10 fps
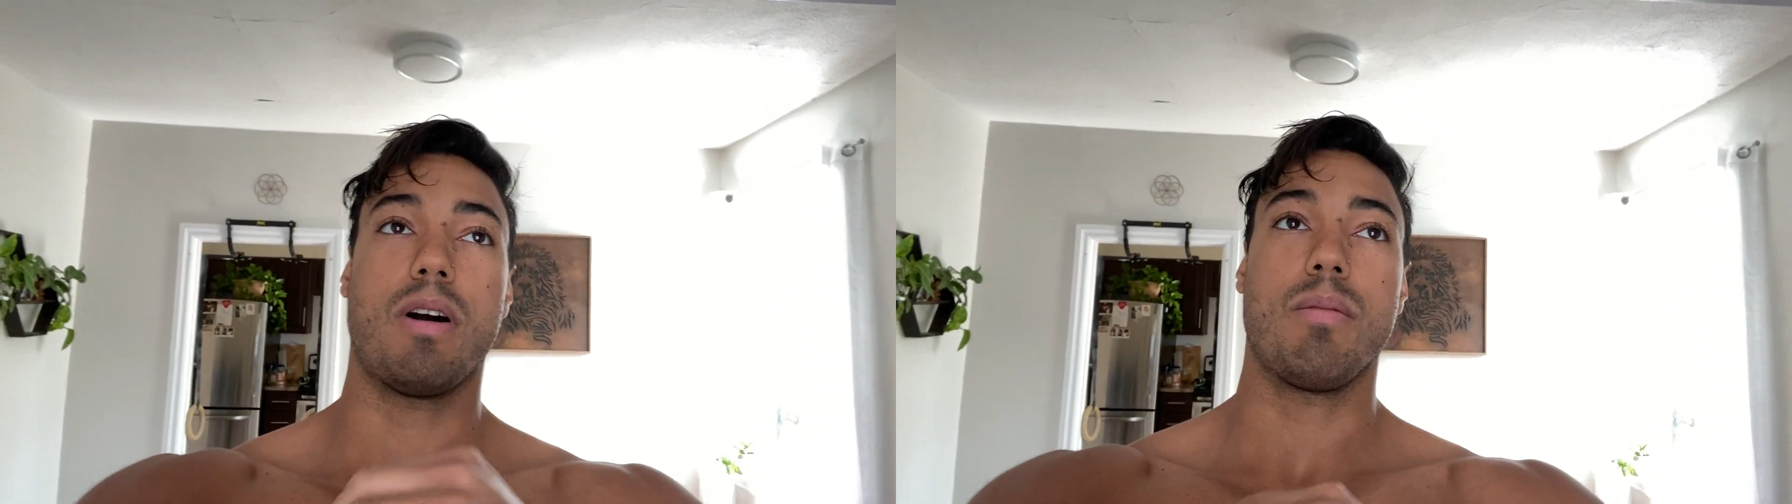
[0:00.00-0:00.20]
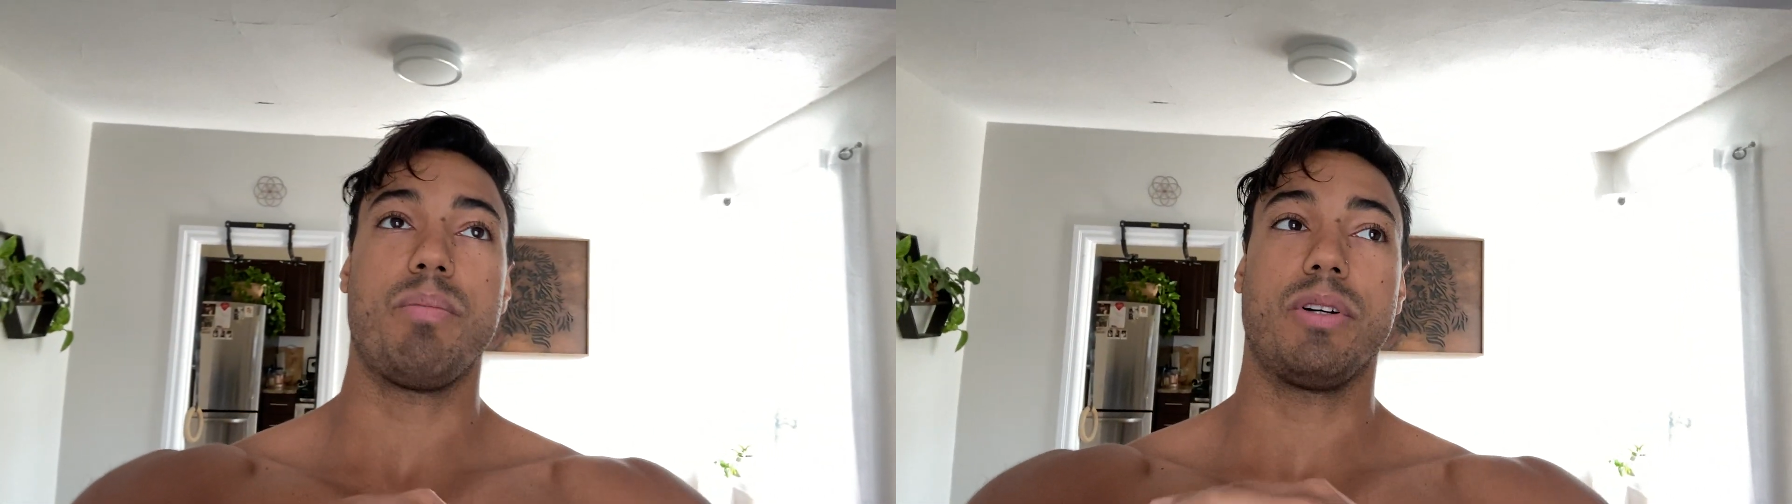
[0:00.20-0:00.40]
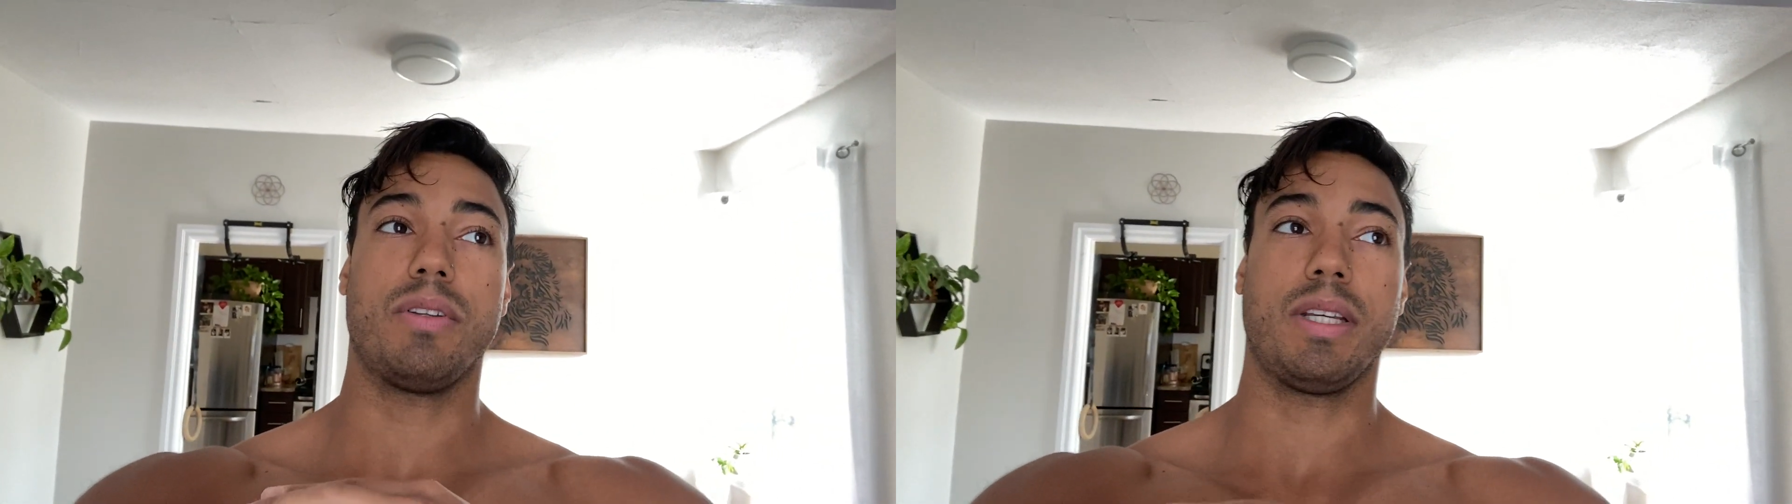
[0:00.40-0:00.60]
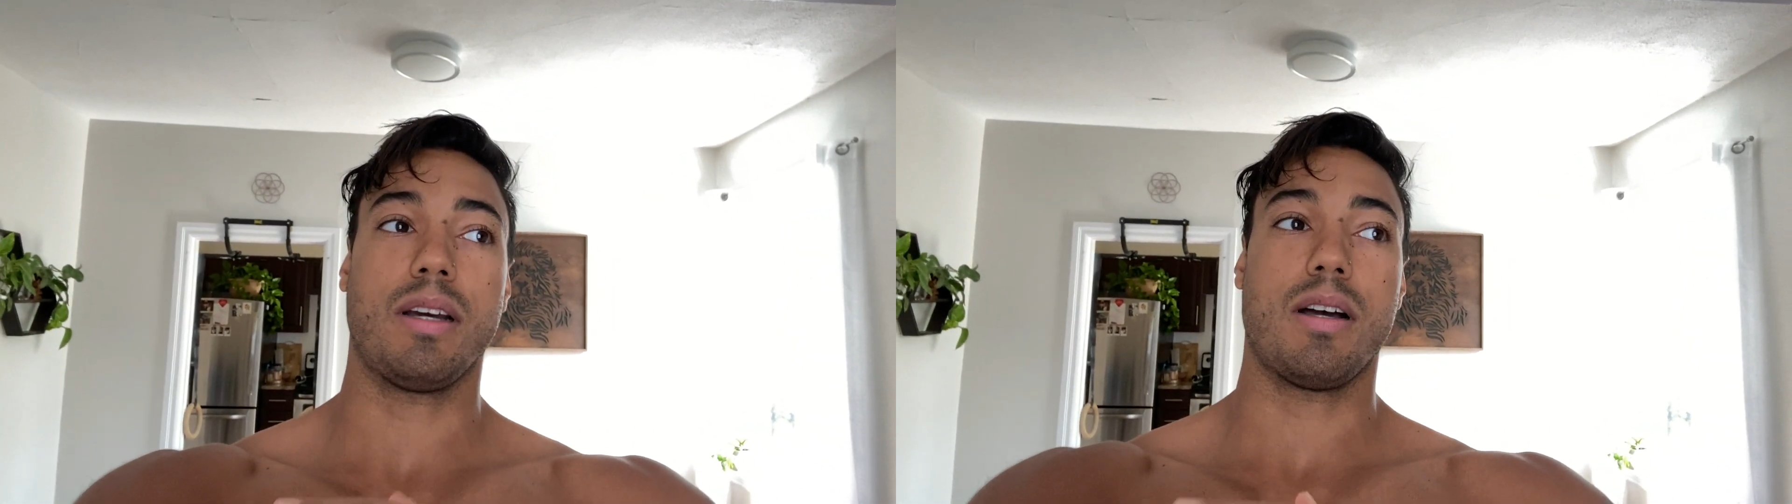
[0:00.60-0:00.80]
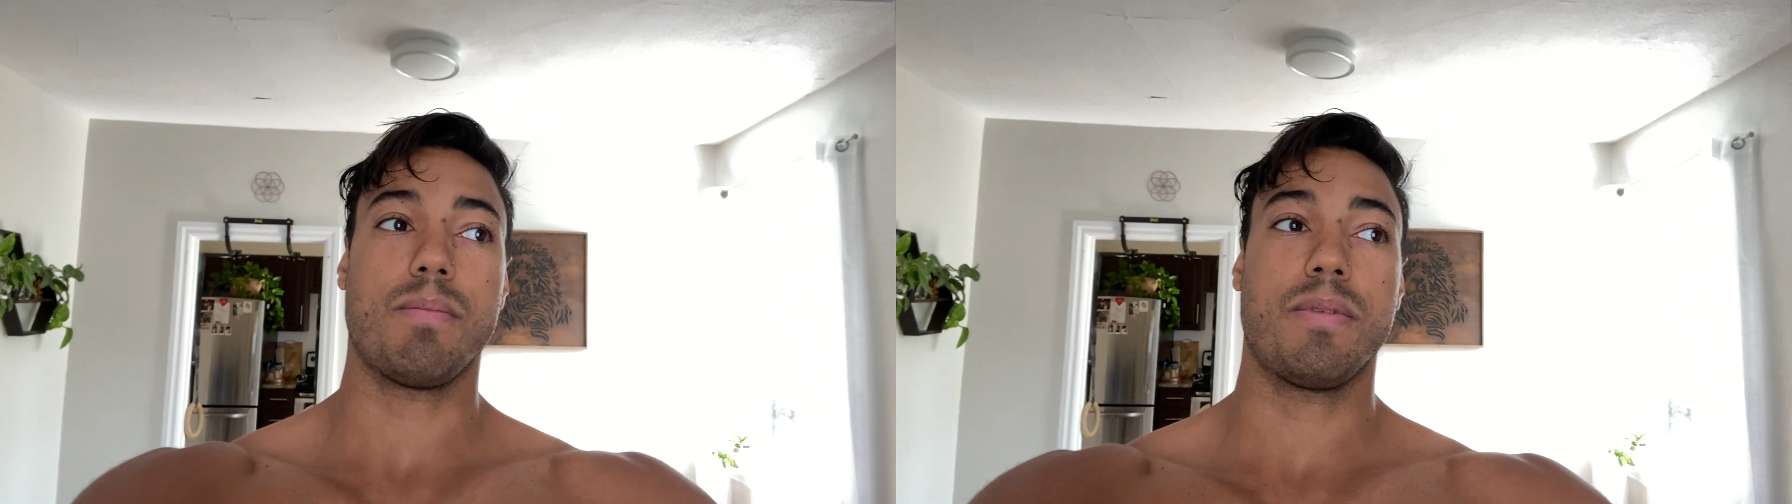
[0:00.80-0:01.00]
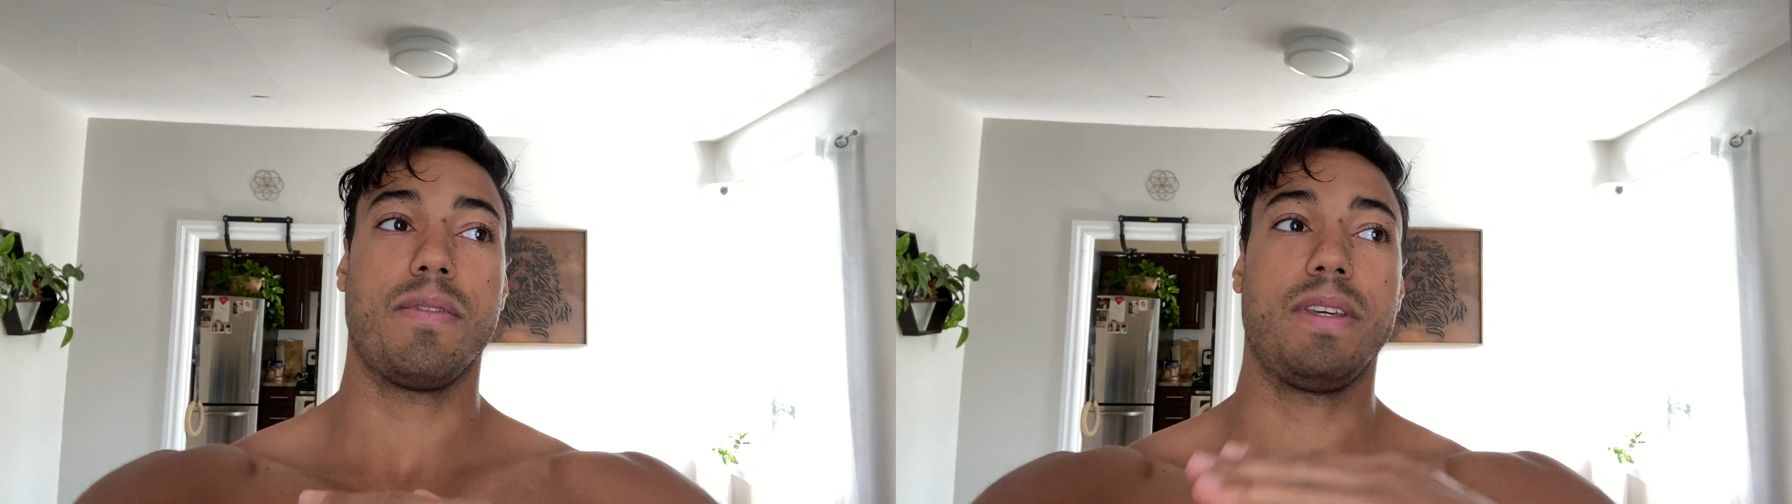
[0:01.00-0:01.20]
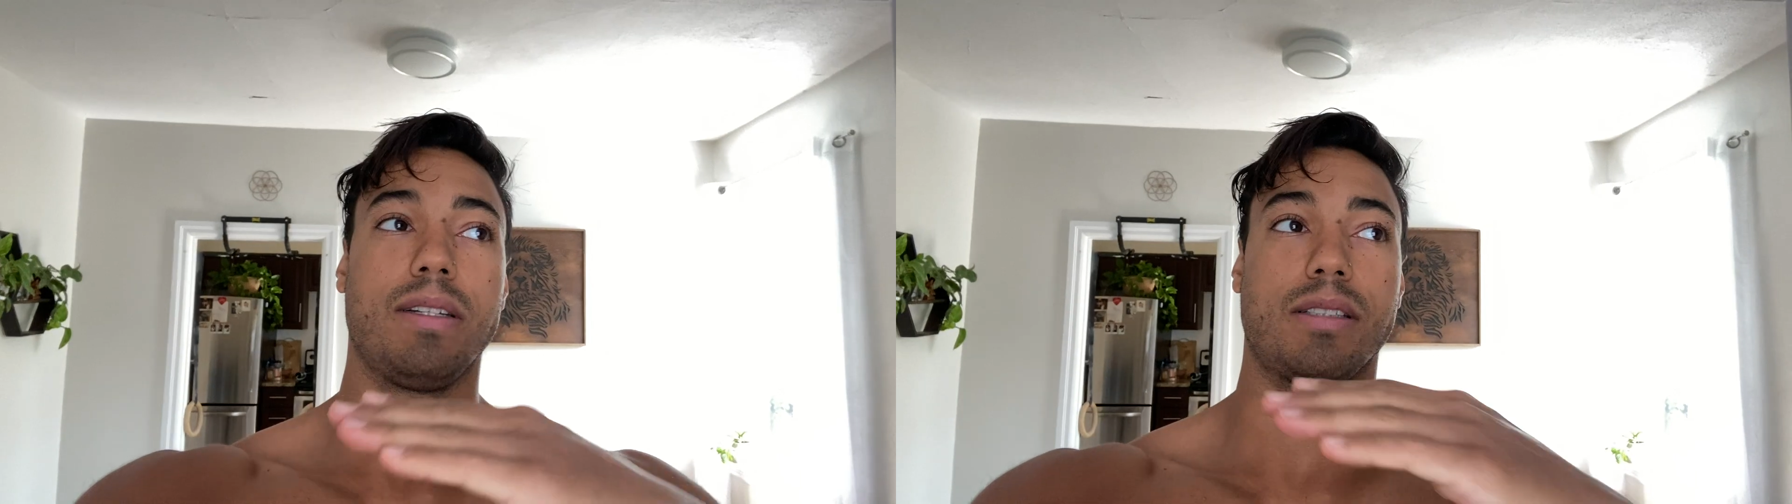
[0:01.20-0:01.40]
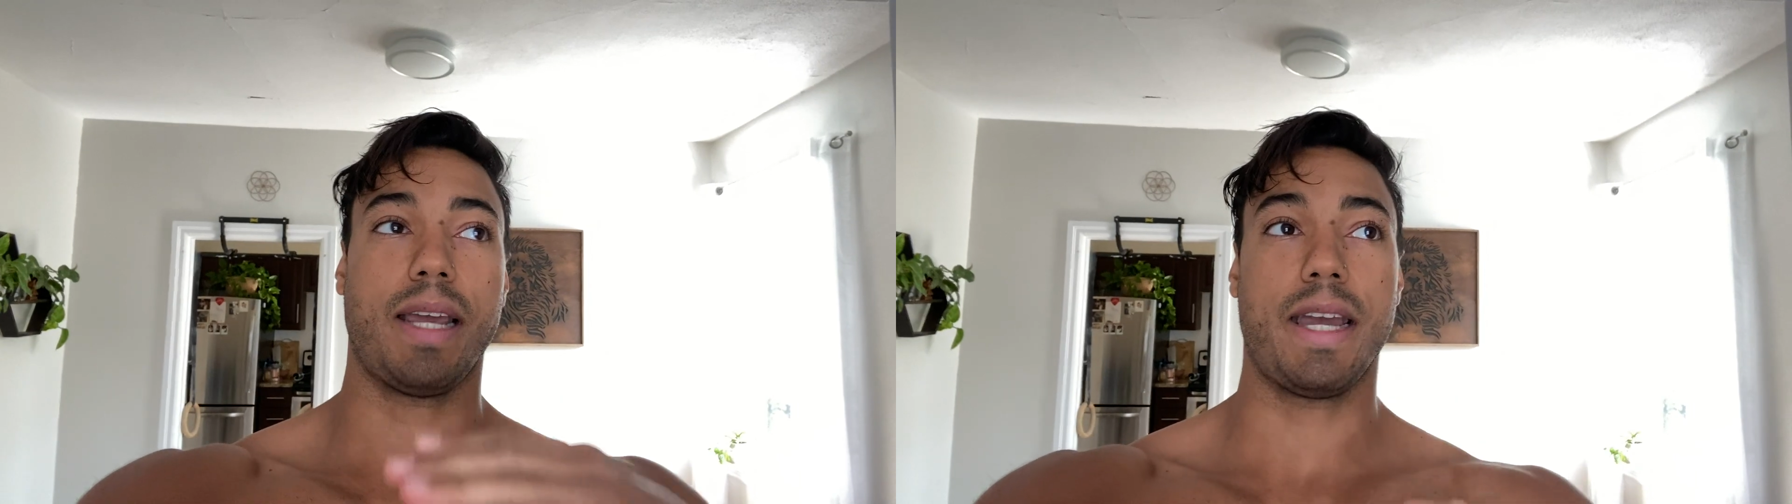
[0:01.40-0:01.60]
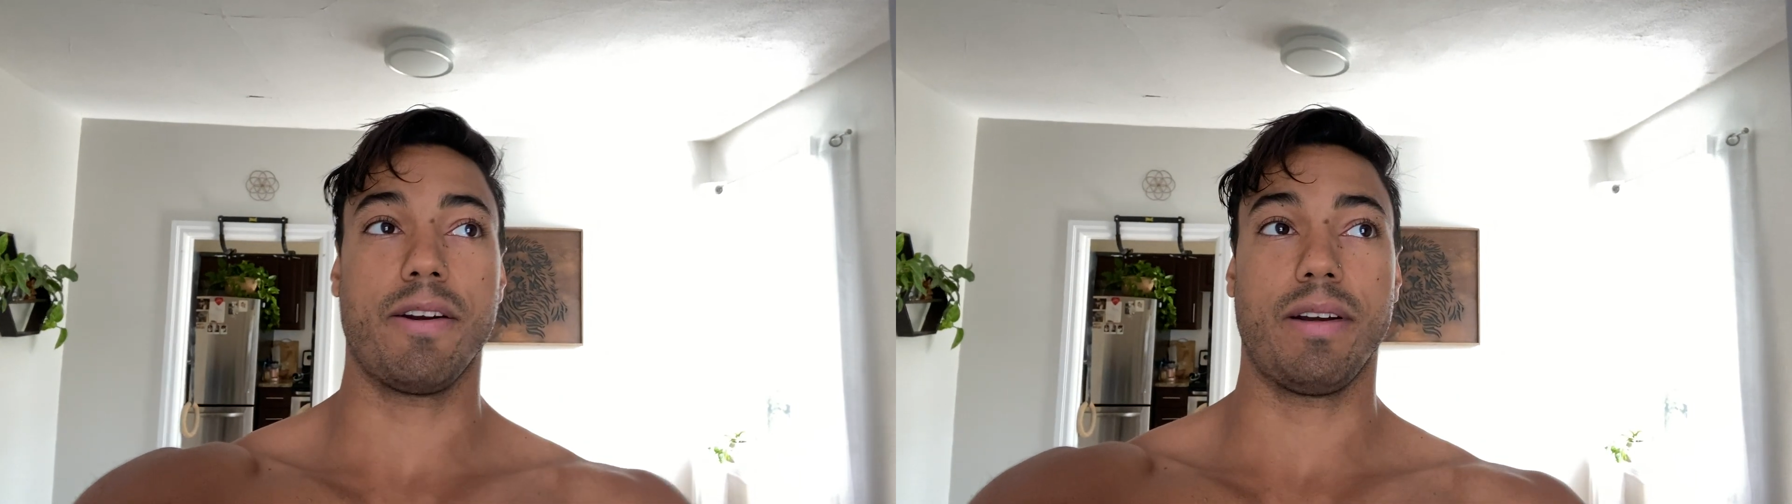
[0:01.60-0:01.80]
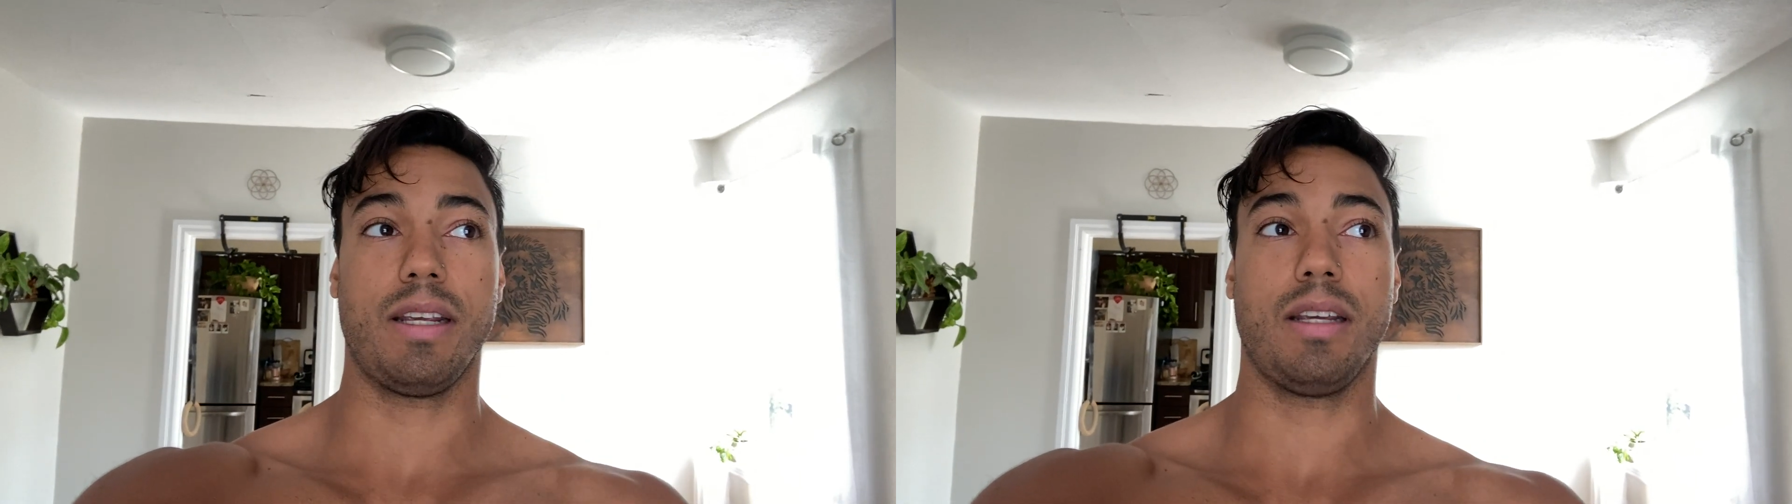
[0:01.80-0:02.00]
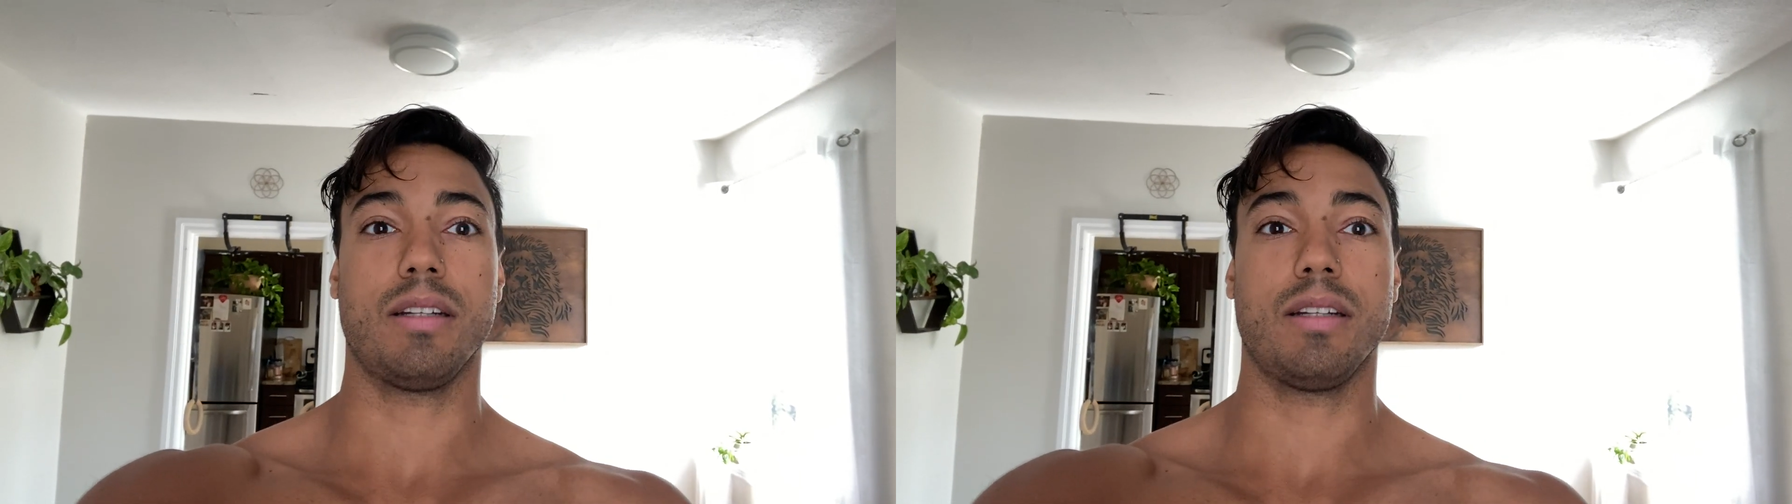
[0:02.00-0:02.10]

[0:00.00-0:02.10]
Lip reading: are building up the integrity